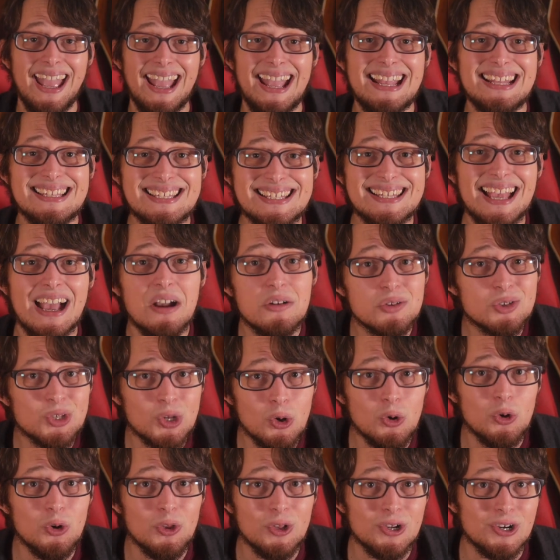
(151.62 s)
It sounds
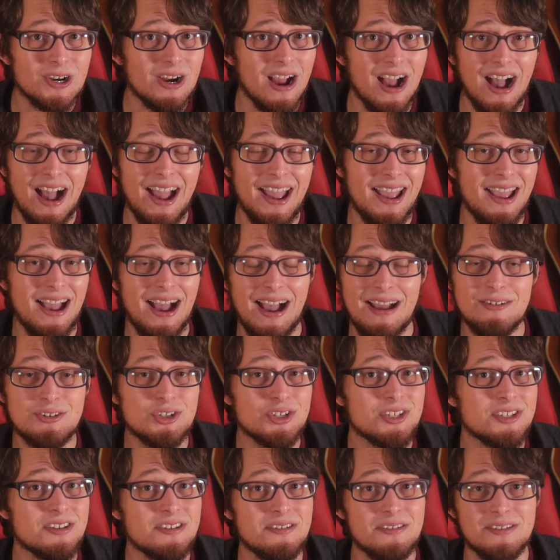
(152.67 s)
cooler. I, I
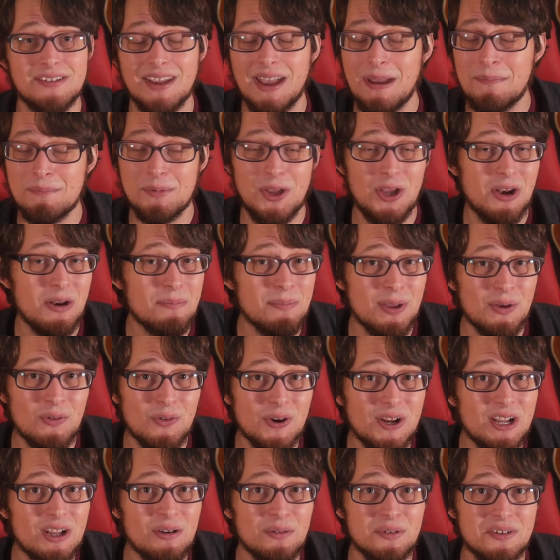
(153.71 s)
just am going to be
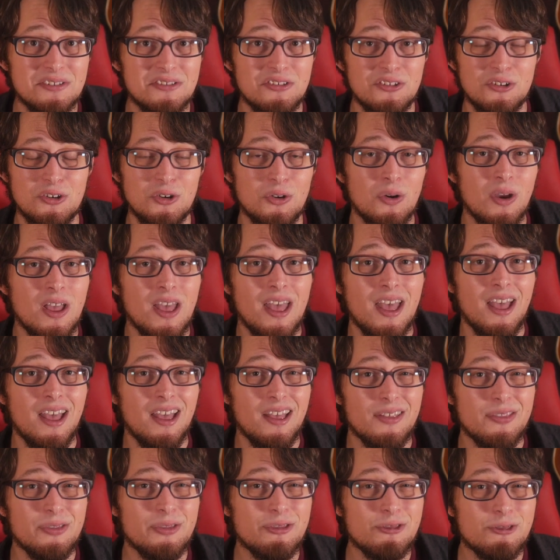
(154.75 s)
real with you.
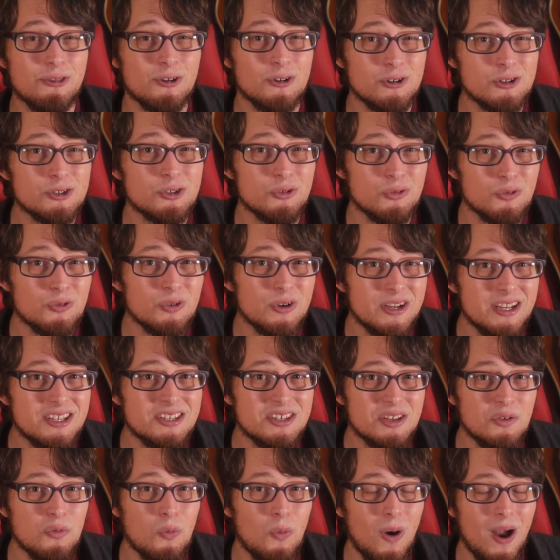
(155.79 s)
There's a
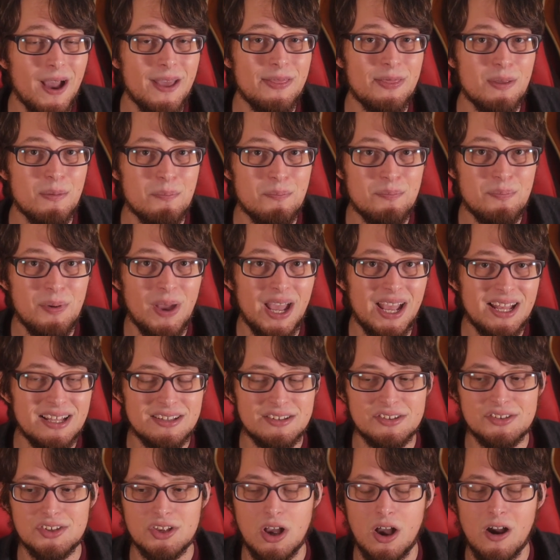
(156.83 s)
reason why the
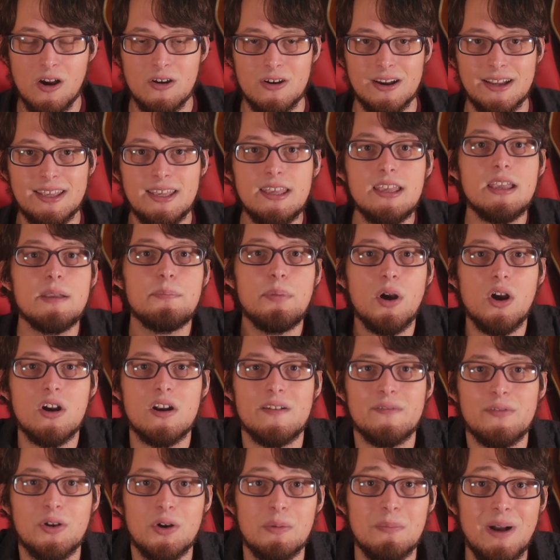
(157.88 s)
bends are a key
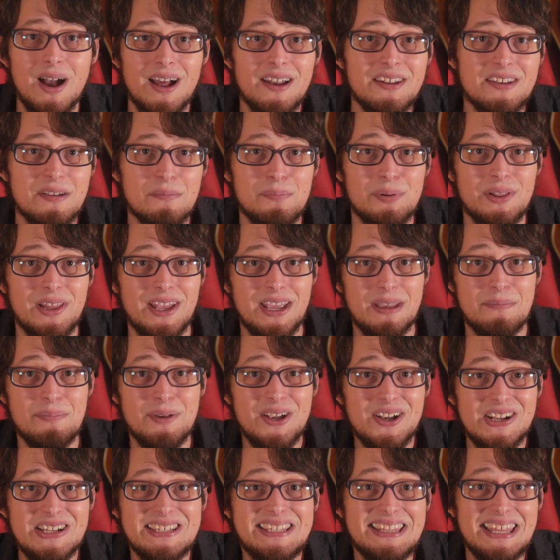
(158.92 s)
part of harmonica playing
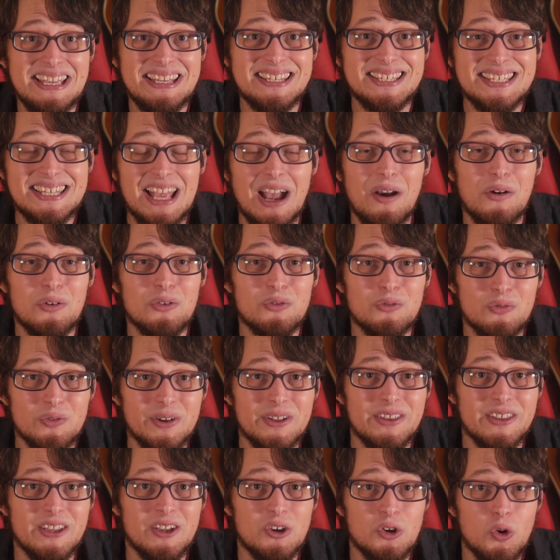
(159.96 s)
because they sound
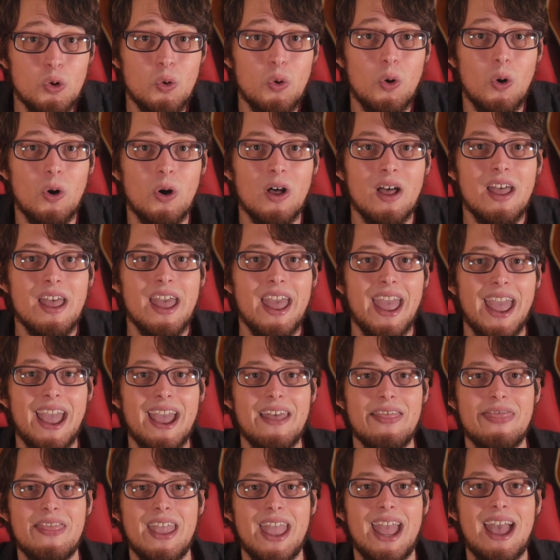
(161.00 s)
really cool
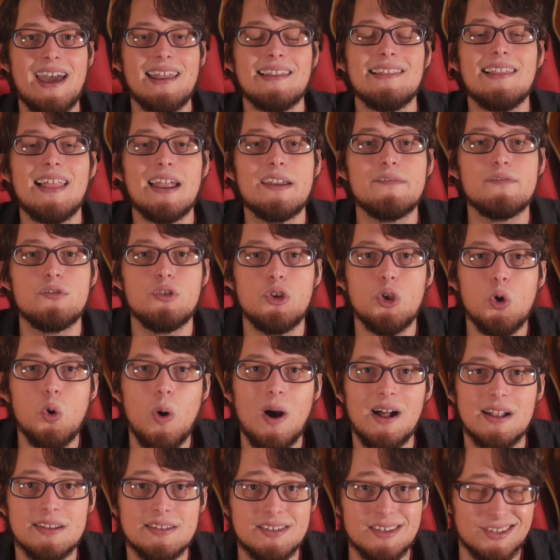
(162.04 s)
and they add a lot of
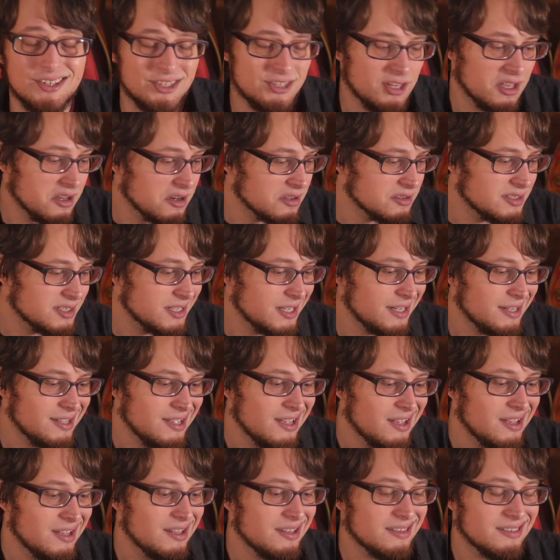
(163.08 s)
nuance and subtlety
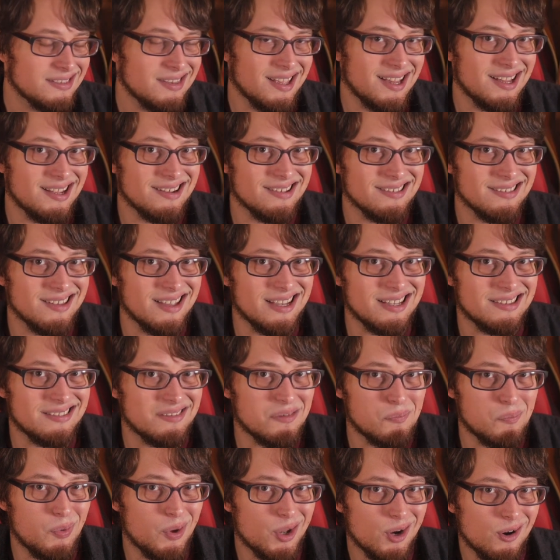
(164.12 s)
that like
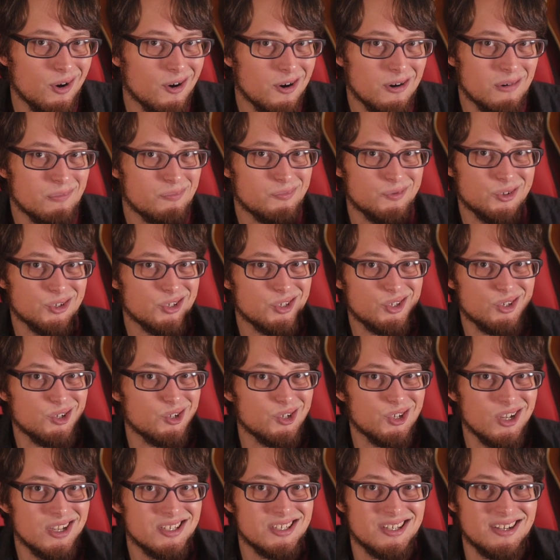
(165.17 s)
the pentaharp
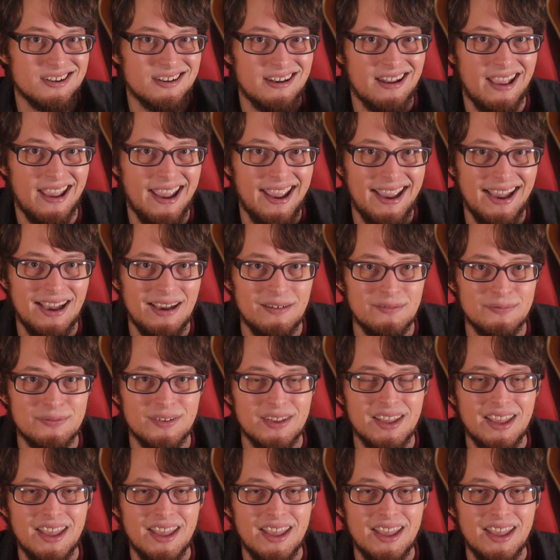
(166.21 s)
just doesn't have.